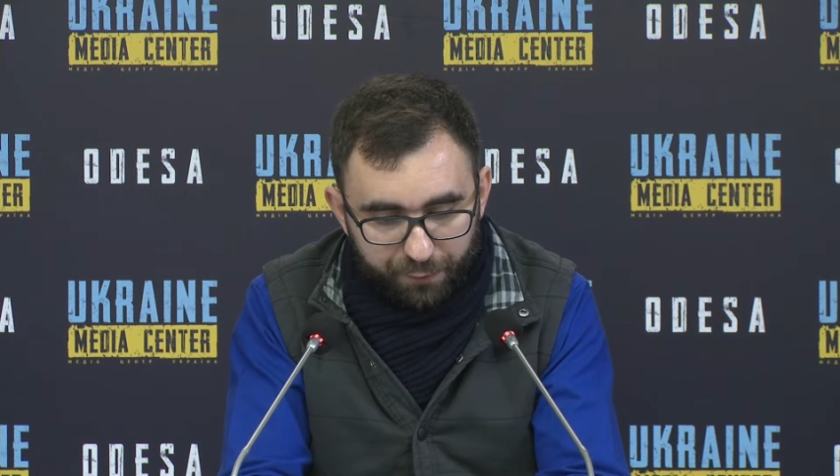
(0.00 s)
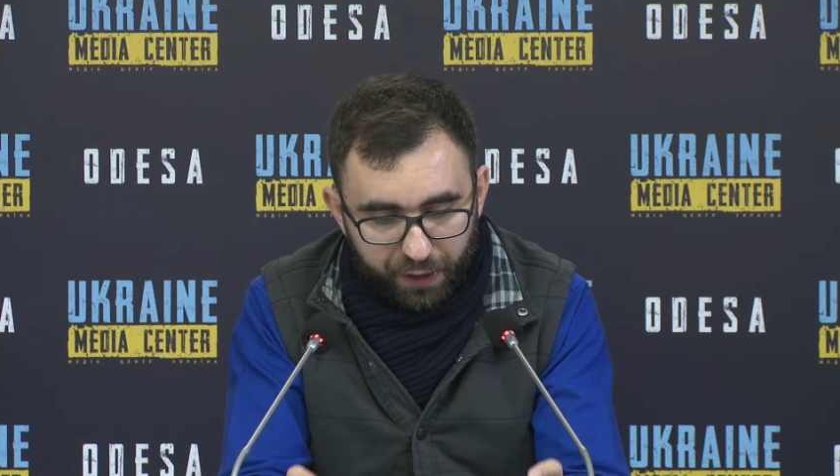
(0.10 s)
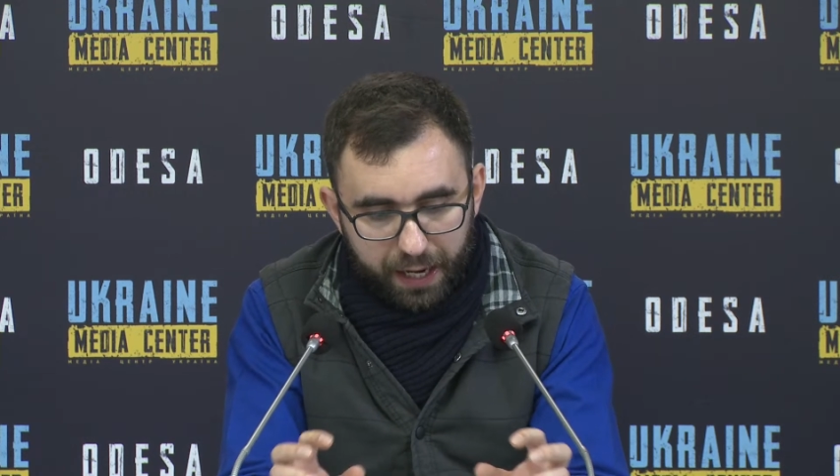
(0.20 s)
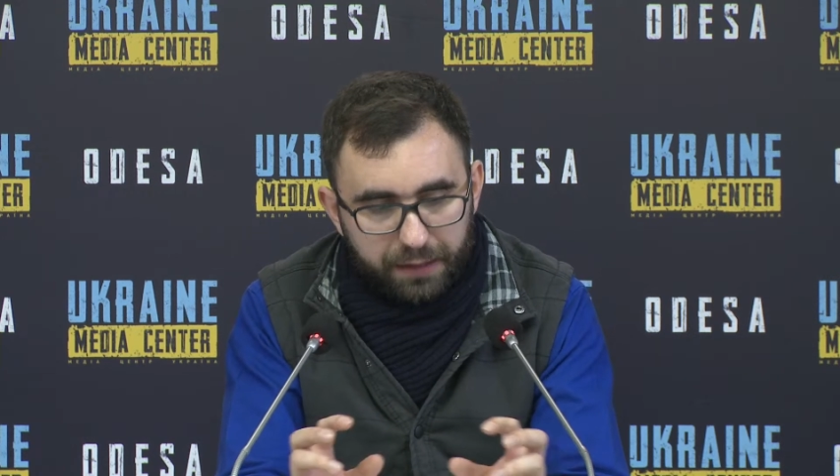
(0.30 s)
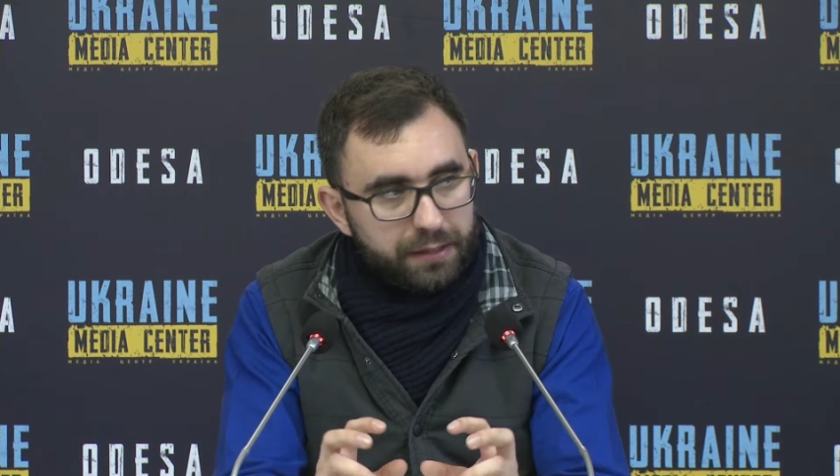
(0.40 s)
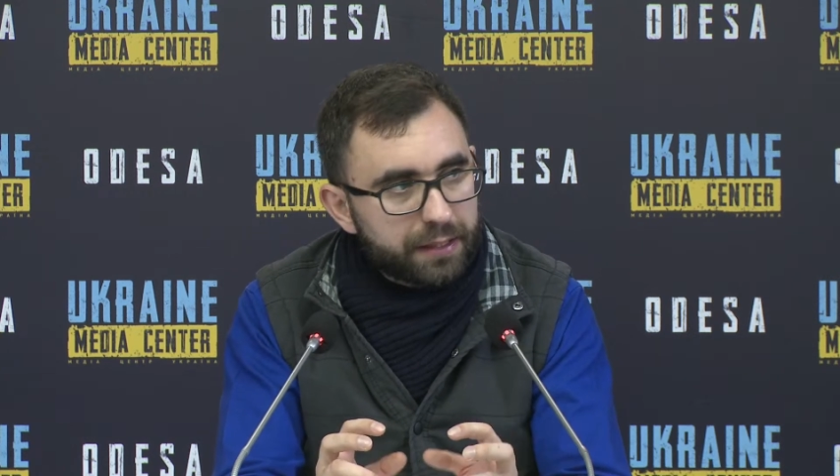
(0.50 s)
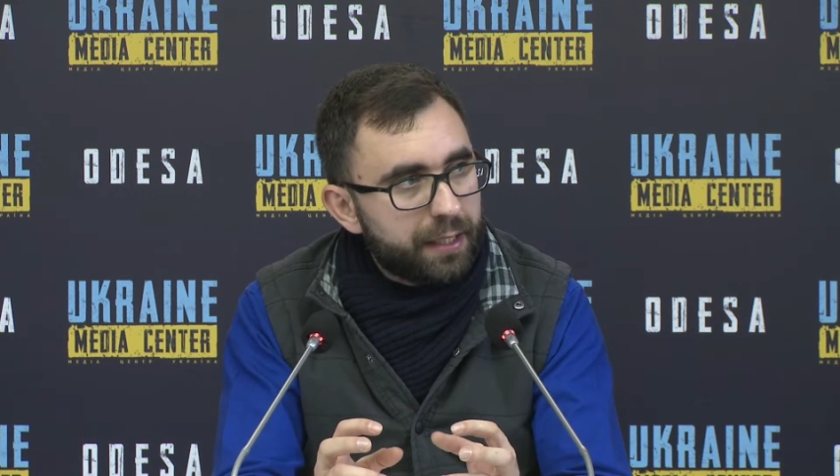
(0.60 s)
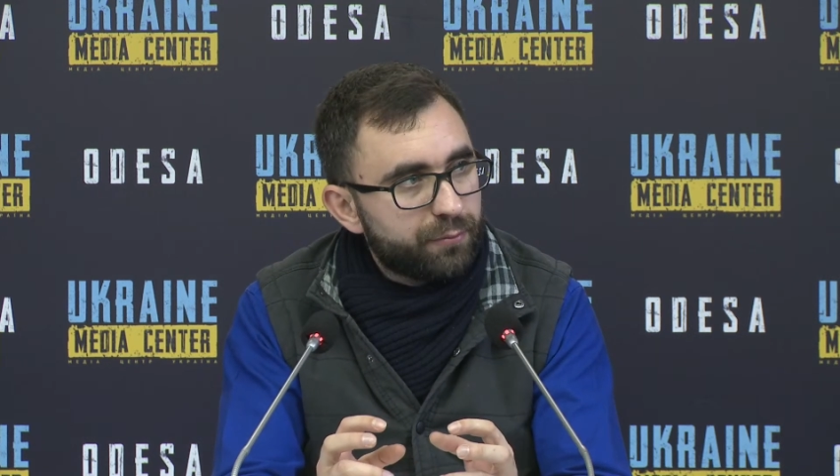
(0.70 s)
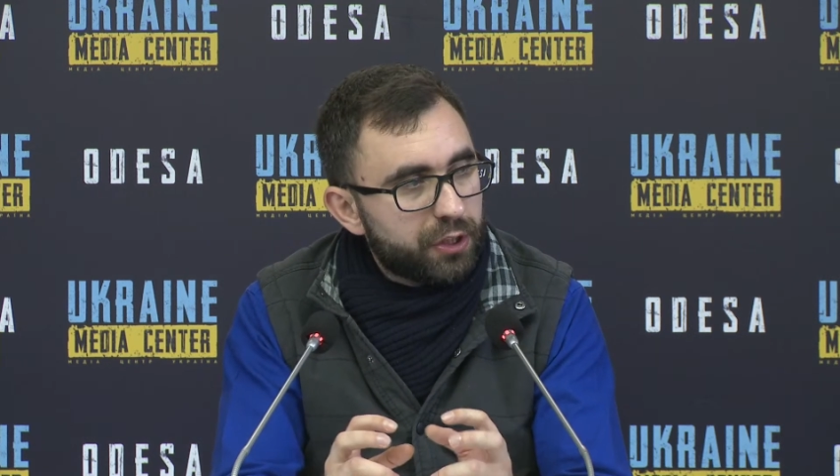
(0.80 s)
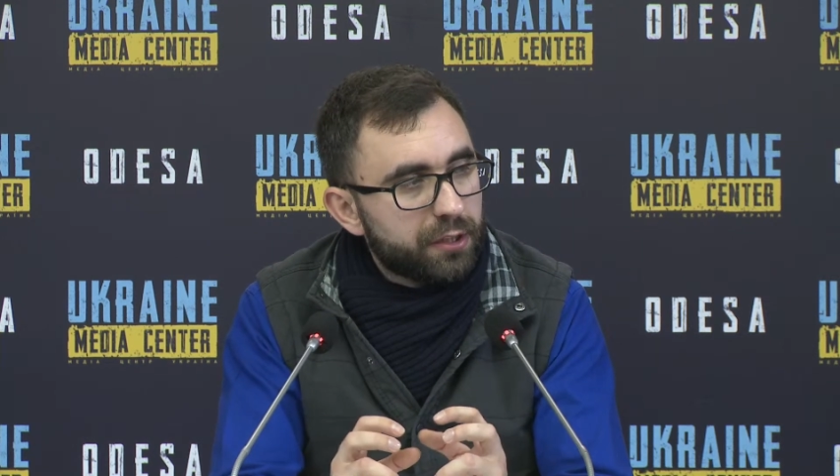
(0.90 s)
to
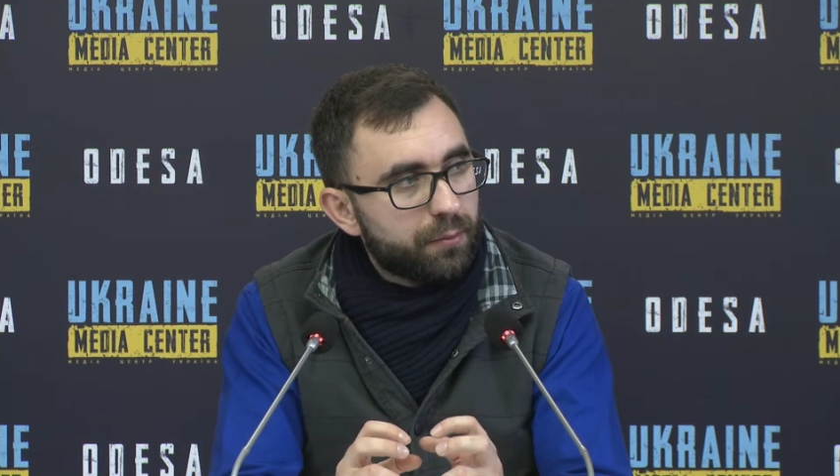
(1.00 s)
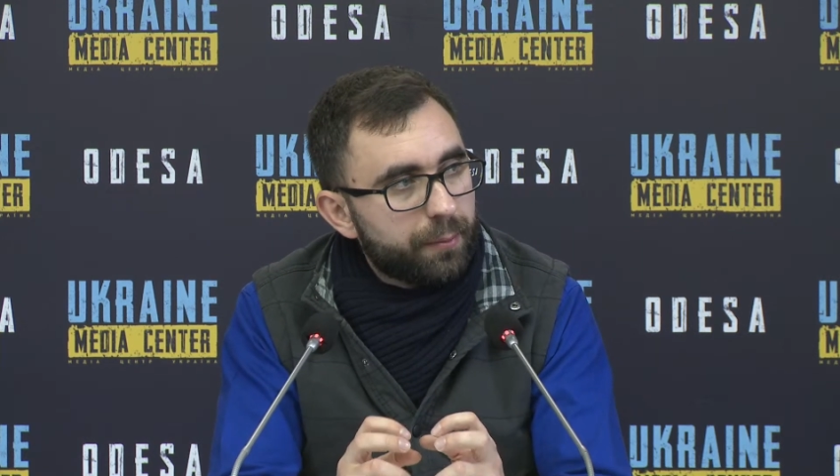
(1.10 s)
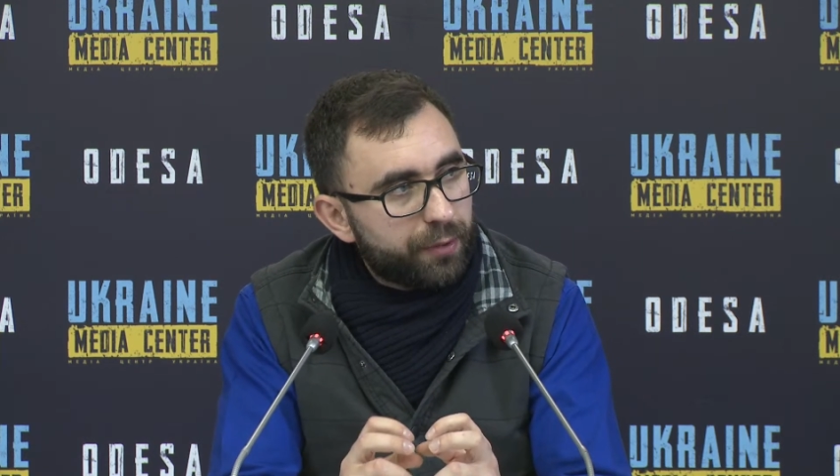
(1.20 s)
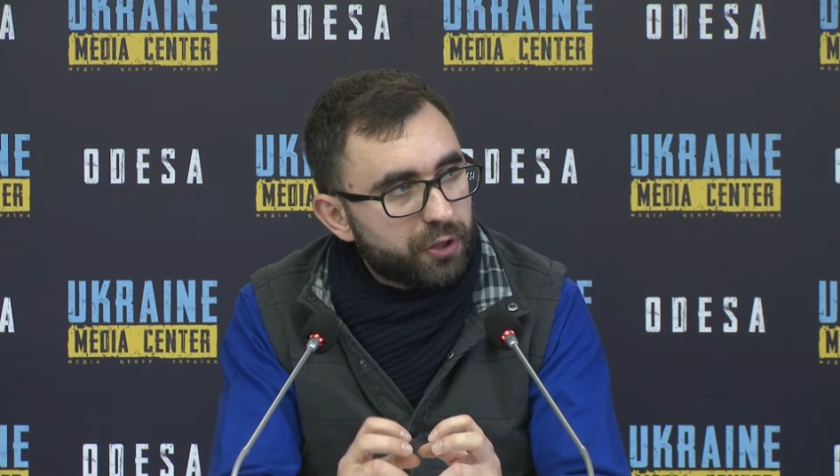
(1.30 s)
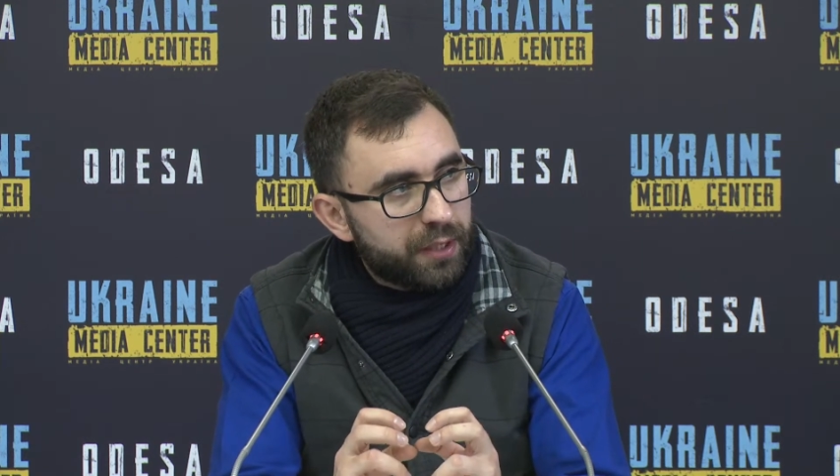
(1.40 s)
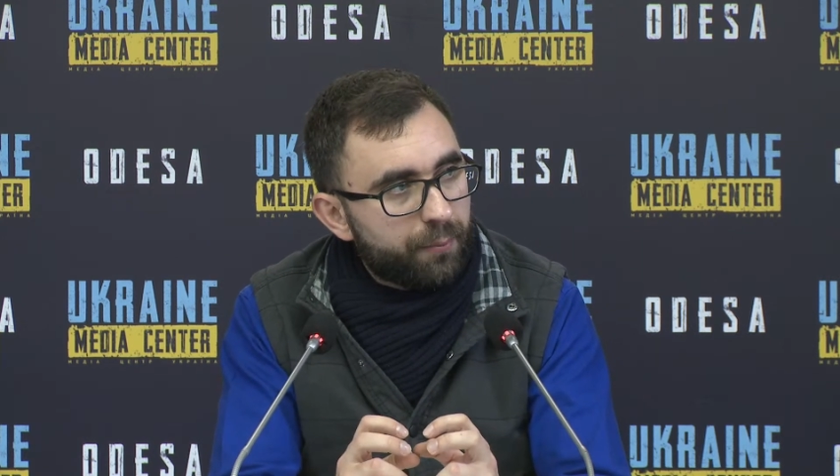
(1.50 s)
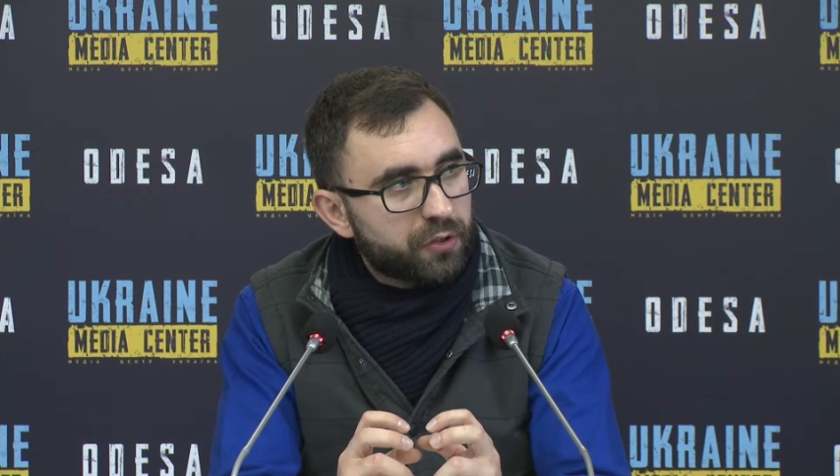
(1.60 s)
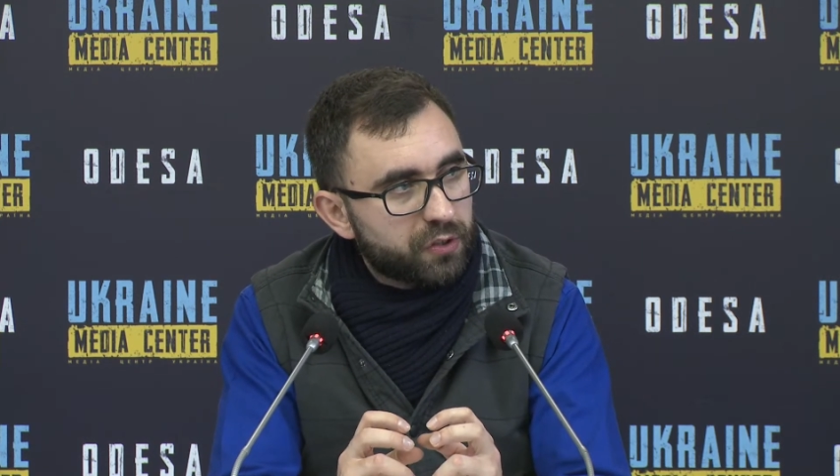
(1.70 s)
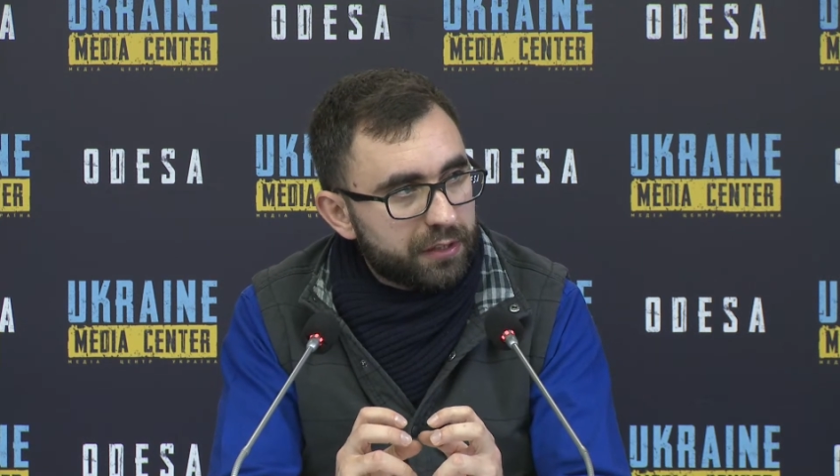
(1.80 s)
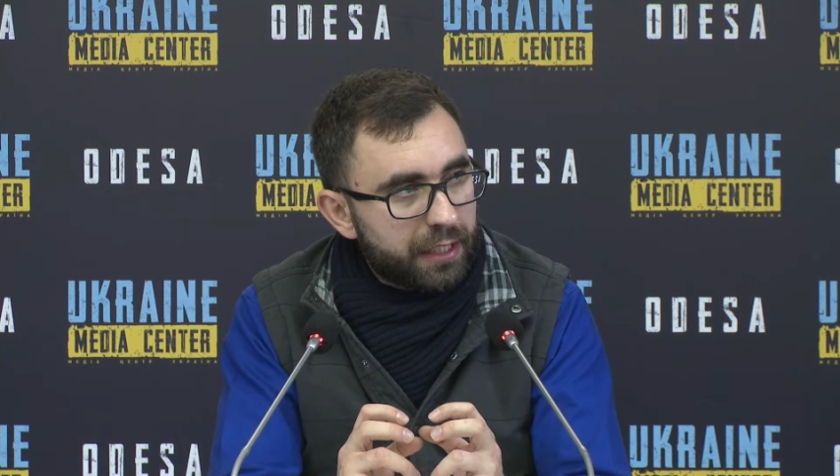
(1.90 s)
encounter people
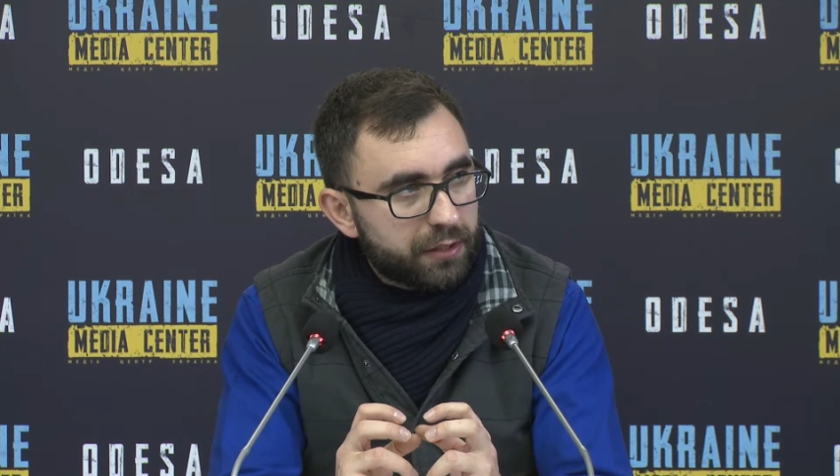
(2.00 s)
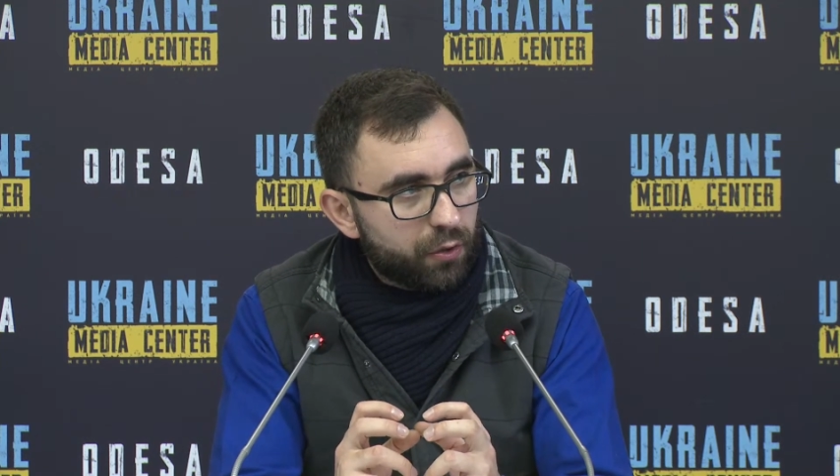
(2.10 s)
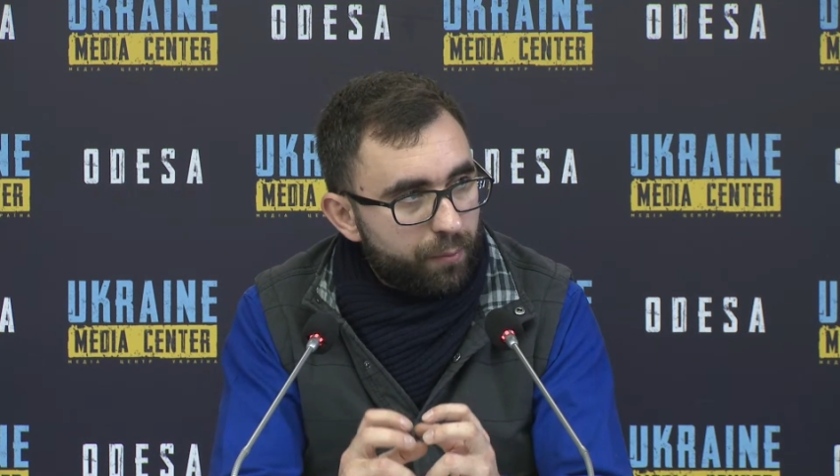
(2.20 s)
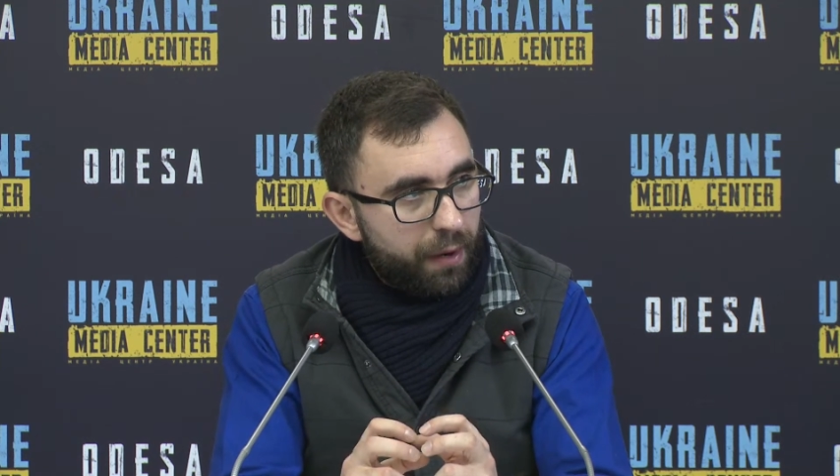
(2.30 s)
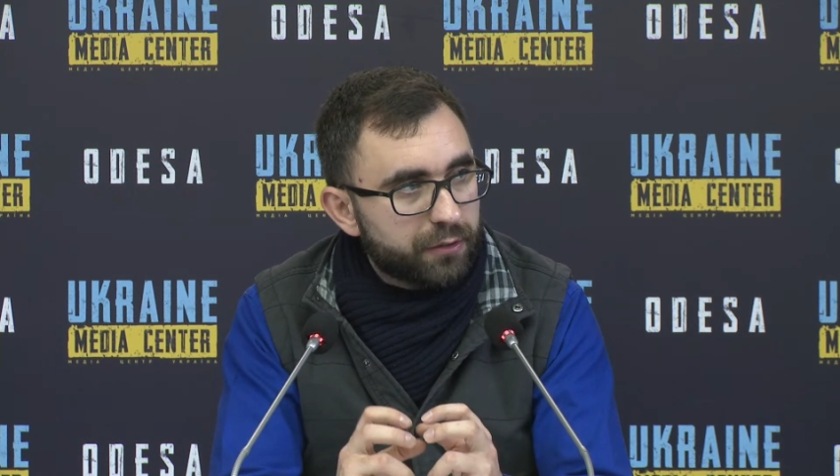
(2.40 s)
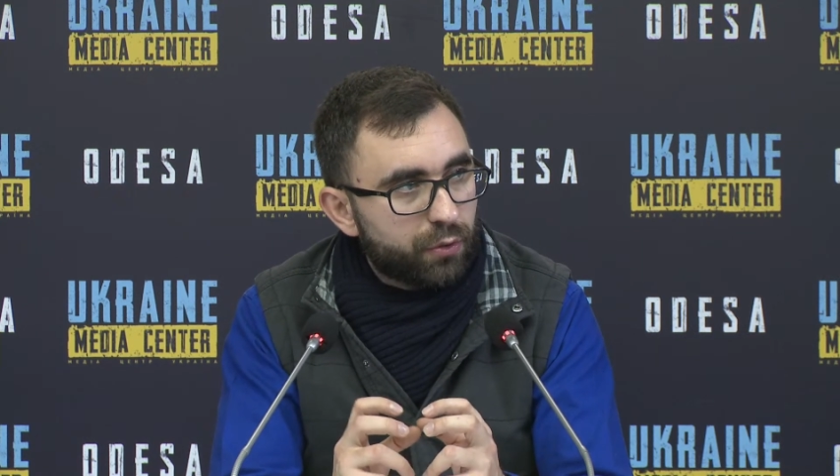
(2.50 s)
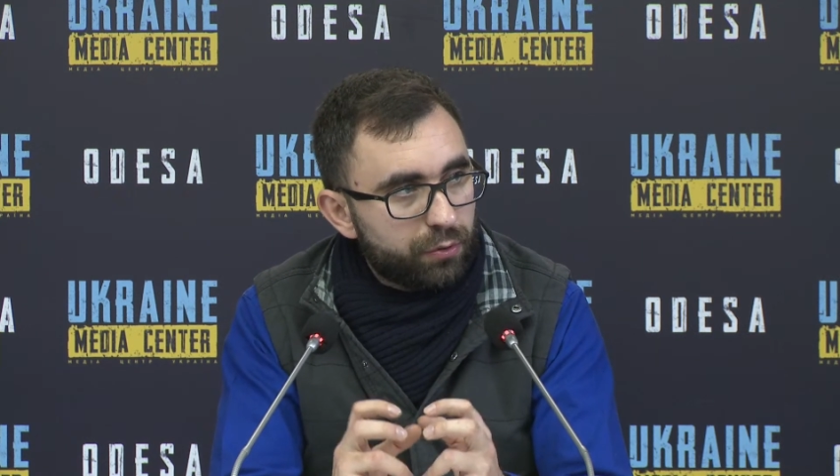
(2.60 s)
with traumas.